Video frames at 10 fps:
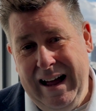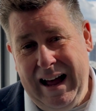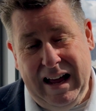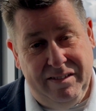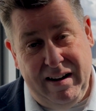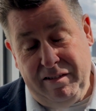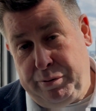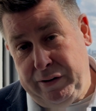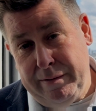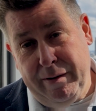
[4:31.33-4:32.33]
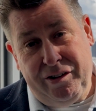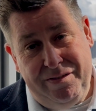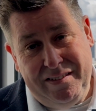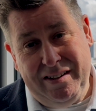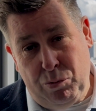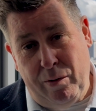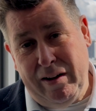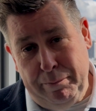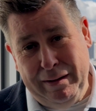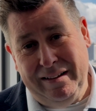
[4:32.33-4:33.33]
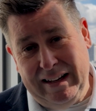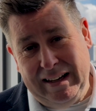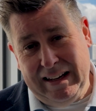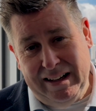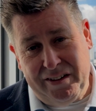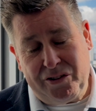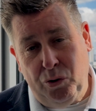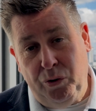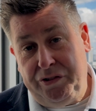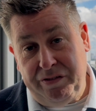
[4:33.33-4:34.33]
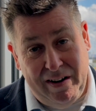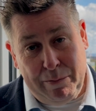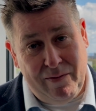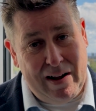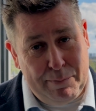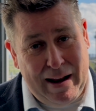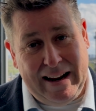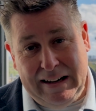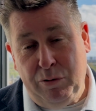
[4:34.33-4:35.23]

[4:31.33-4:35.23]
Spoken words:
And they've pretty much fitted what they're building in Earls Court to fit with that plan.